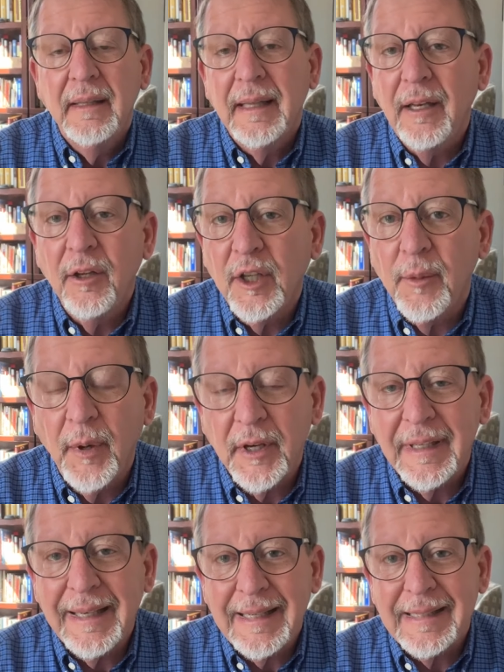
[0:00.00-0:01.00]
They look upon
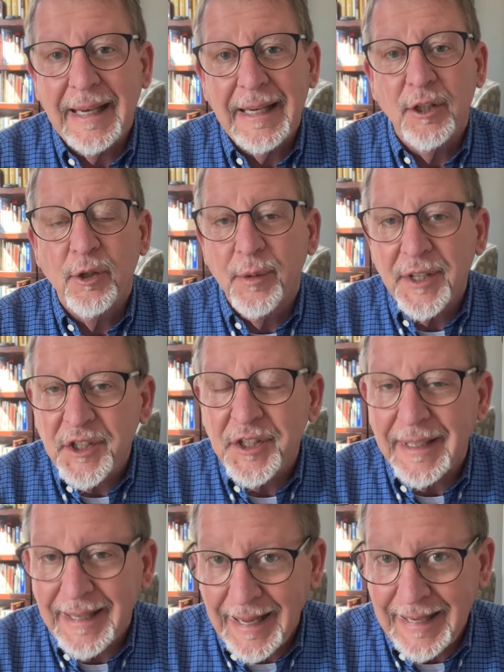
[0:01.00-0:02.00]
it as a
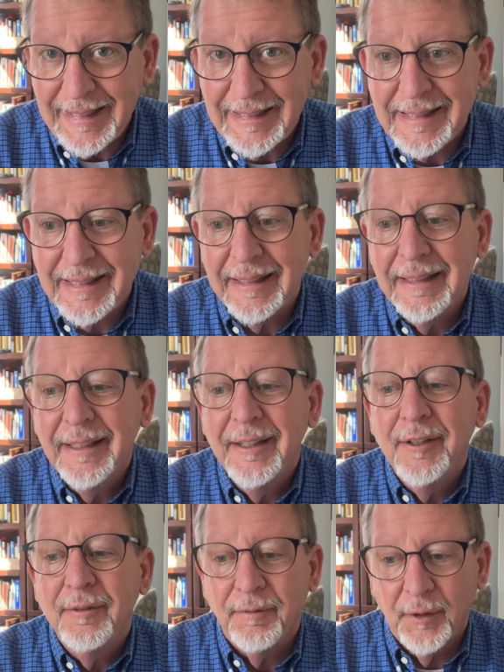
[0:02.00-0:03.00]
Christianized
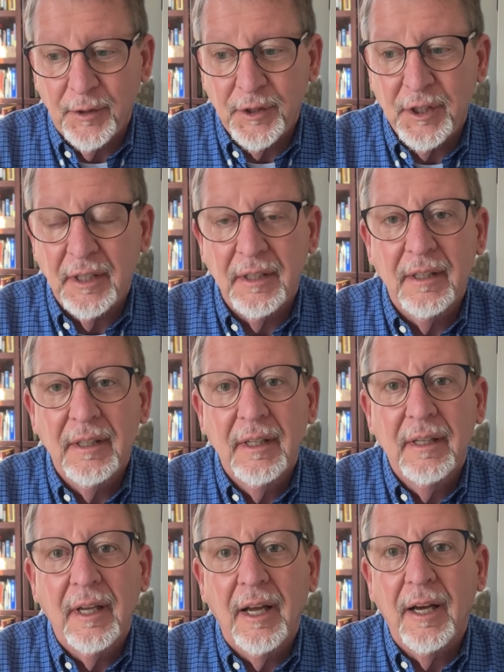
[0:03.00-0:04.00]
version
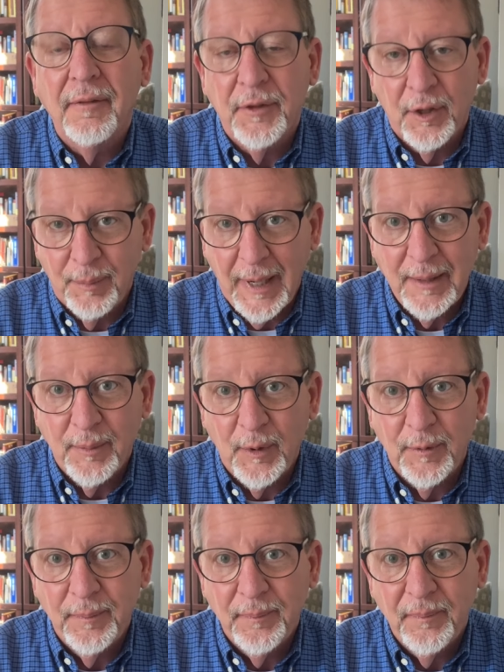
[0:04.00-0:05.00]
of their
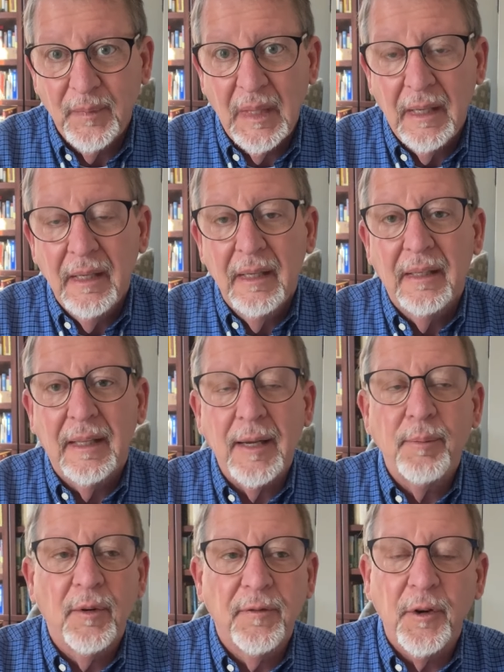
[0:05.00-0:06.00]
Bible. They
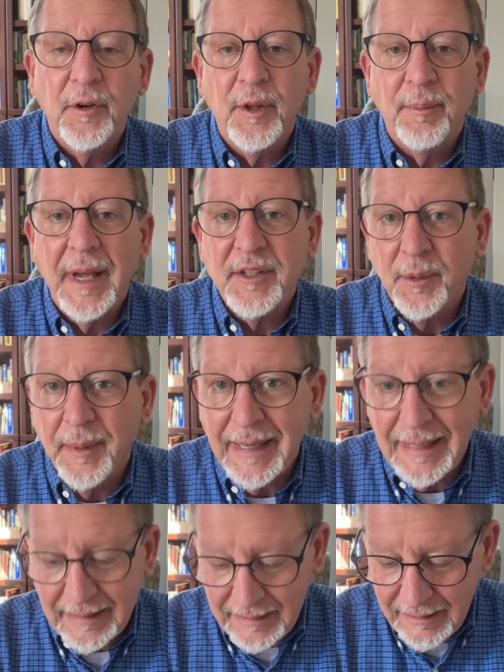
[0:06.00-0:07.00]
prefer the
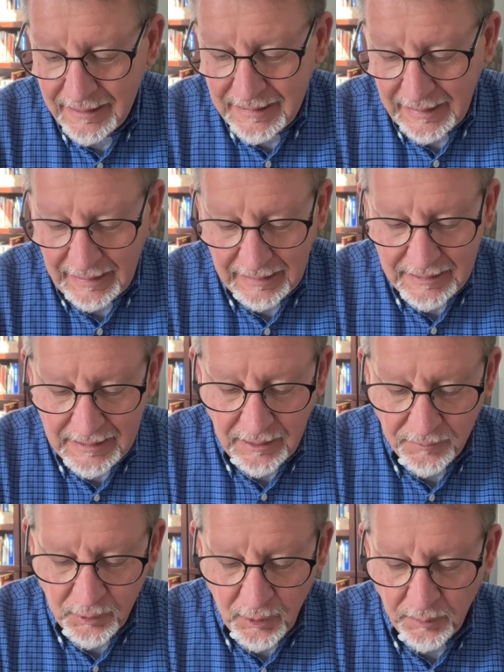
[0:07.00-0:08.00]
Masoretic text
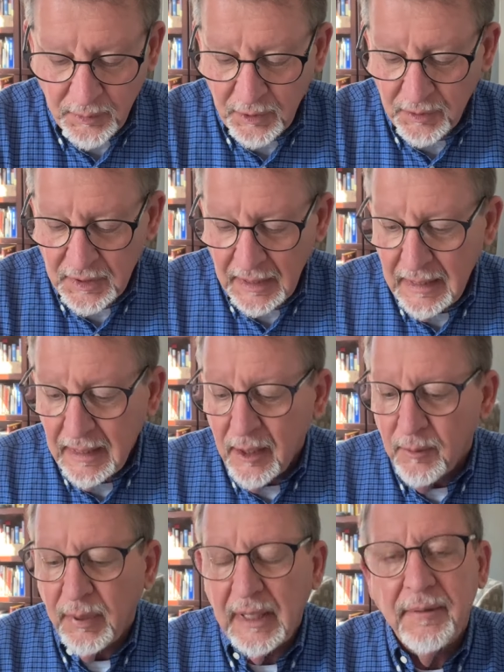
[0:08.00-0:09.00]
of scriptures,
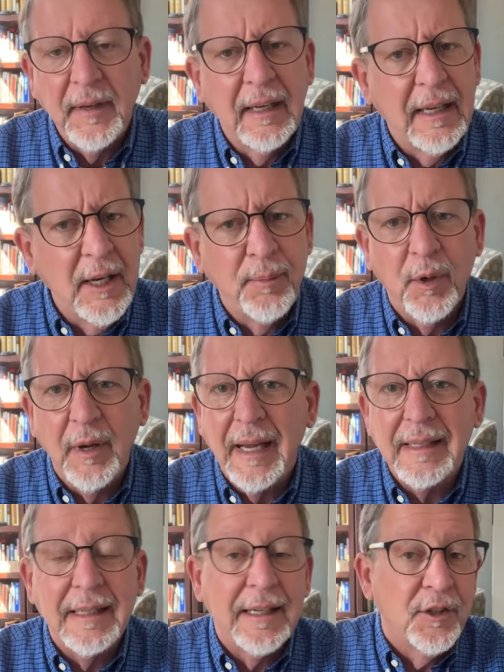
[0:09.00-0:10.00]
believing Hebrew
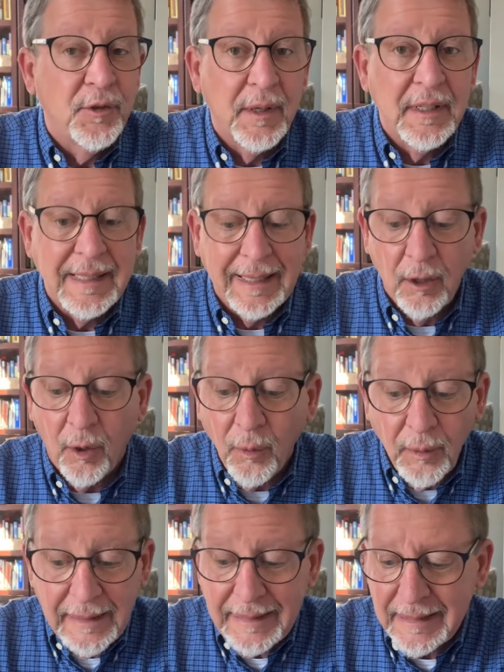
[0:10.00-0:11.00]
has an intrinsic
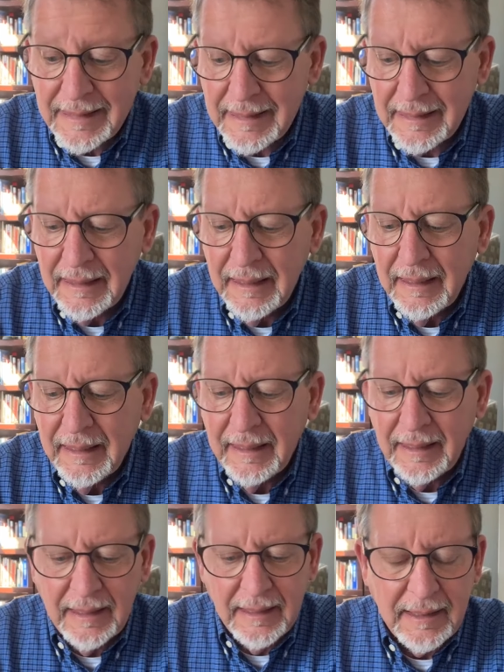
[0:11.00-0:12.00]
holiness
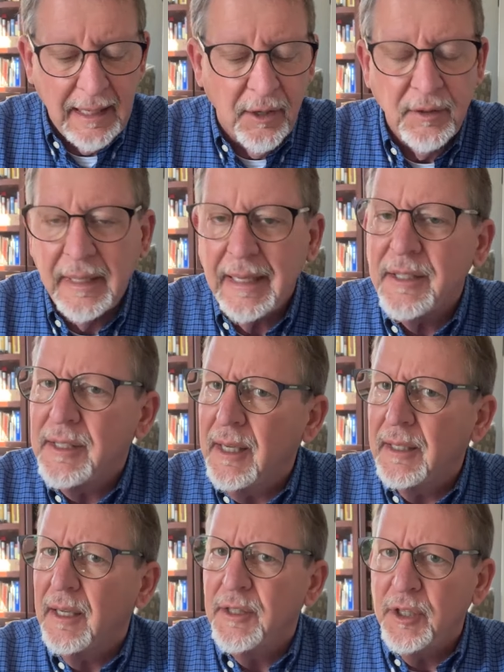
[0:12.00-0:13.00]
in sound. That is
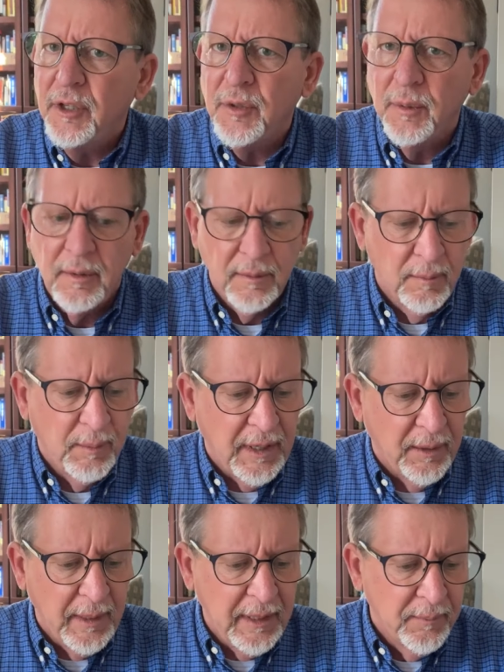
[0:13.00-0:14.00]
not unusual, by
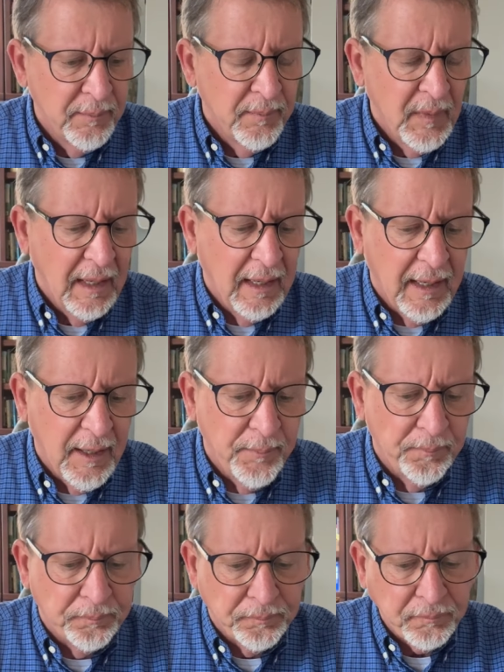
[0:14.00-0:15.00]
the way.
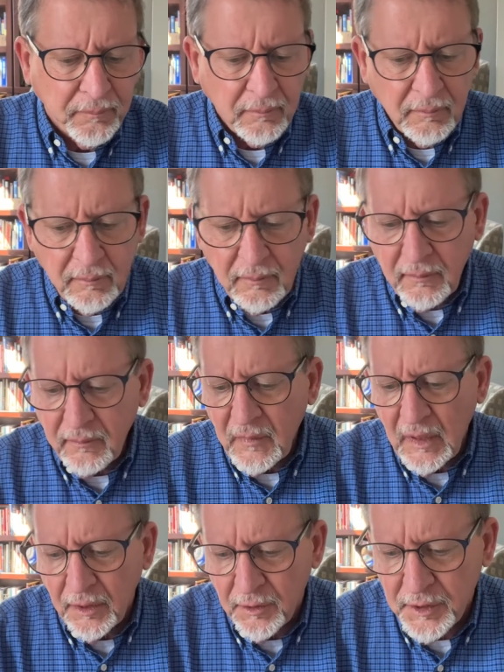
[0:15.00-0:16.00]
Um,
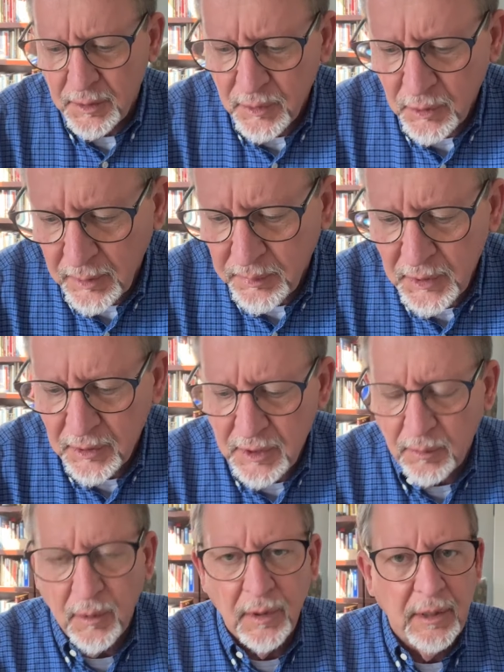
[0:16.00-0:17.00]
there are some scriptures
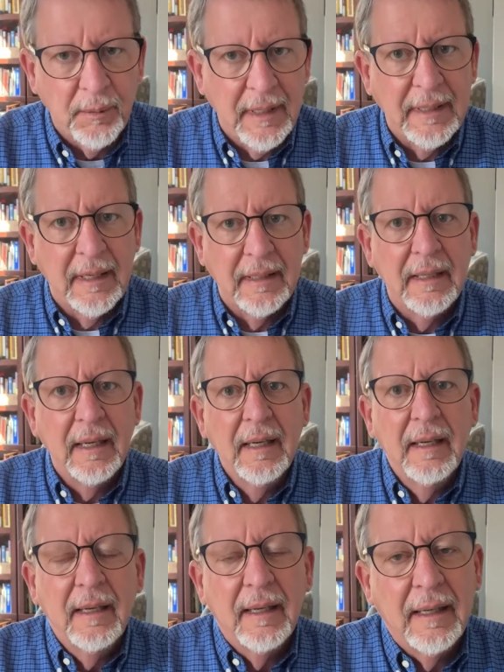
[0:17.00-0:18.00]
that were only written in,
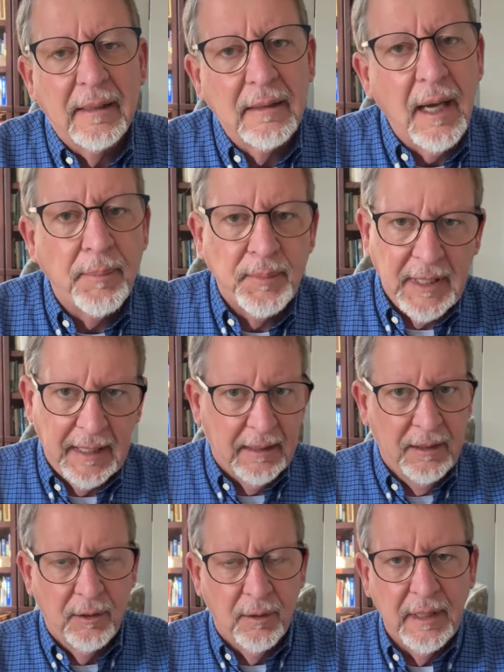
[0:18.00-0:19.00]
in
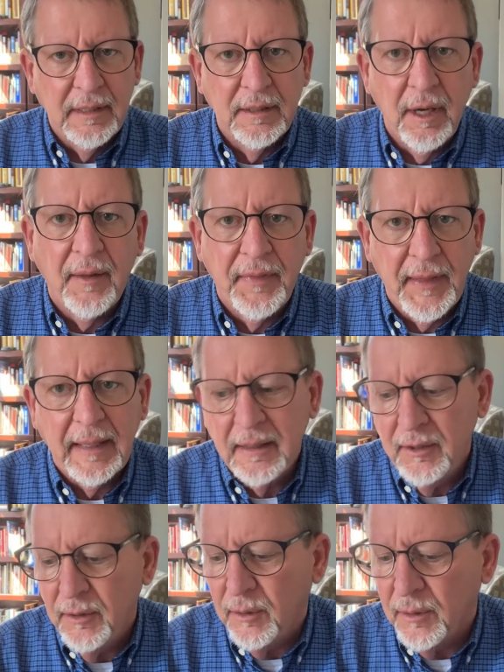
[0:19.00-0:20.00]
Coptic or in
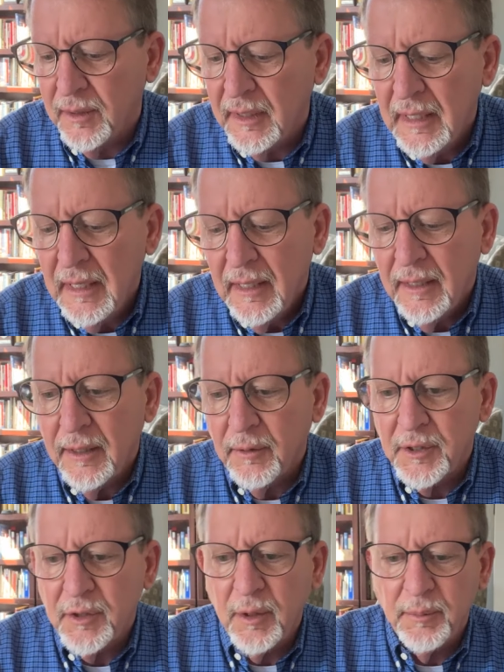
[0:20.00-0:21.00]
Gothic, or there
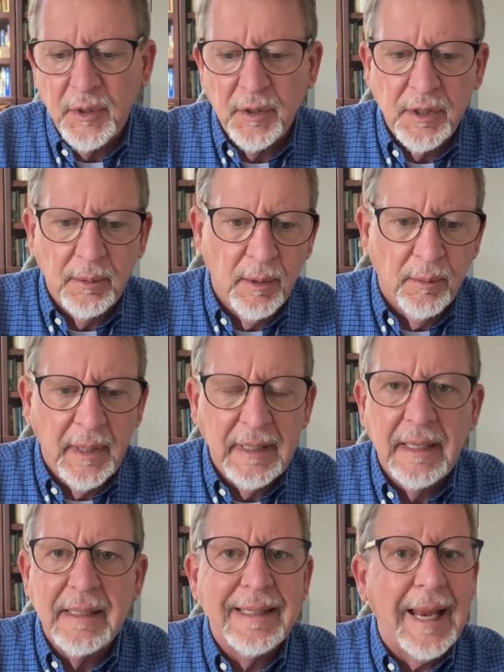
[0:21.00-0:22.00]
are scriptures that were
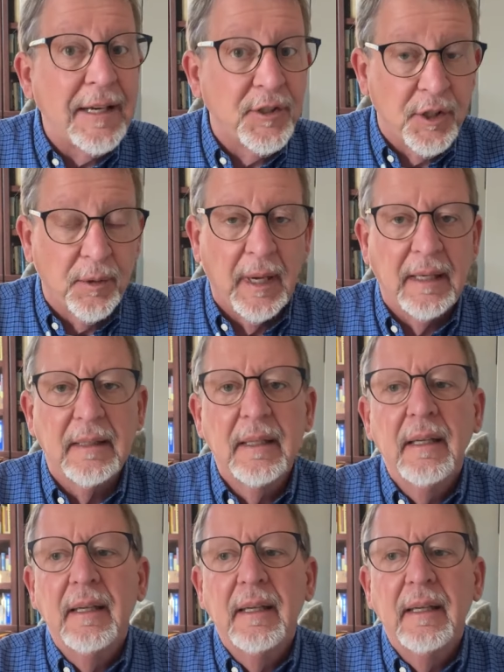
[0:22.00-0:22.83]
written in Sanskrit.